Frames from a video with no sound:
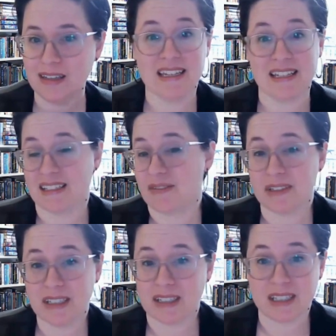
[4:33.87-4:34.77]
It's not
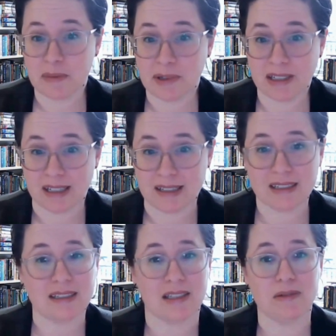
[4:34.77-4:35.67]
really a contemporary classic
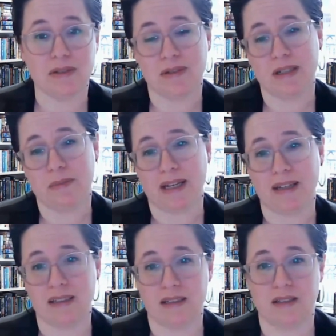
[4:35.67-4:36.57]
because it was written back
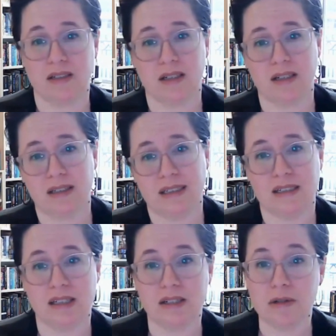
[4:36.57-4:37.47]
in
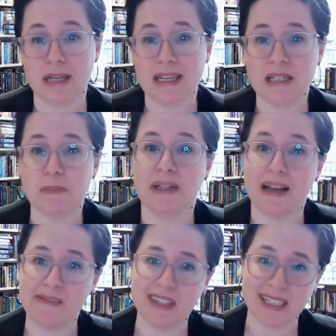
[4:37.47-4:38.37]
1908, but
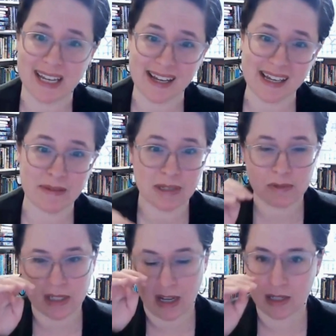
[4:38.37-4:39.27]
of the time, it
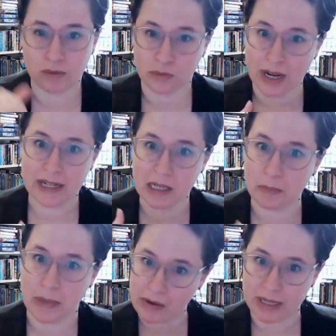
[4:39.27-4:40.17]
was kind of writing
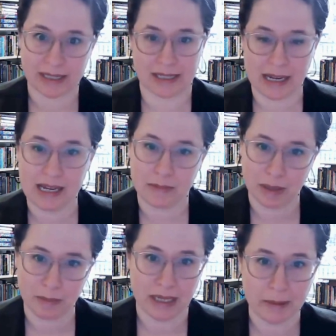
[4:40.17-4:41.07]
about its time a
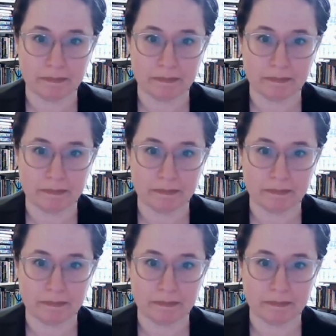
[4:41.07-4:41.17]
bit.